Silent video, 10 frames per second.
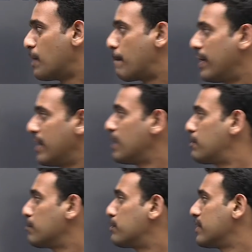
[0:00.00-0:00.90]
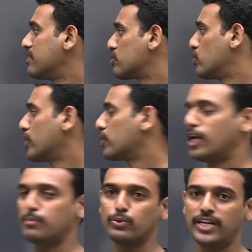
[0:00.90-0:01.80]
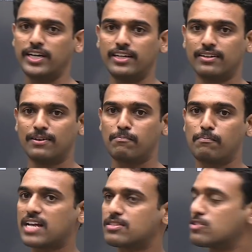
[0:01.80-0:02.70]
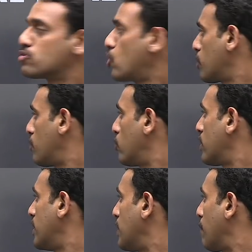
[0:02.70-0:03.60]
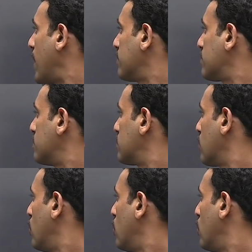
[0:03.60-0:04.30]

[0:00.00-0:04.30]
Pen and paper is going to help you retain. Maths is not about reading. Maths is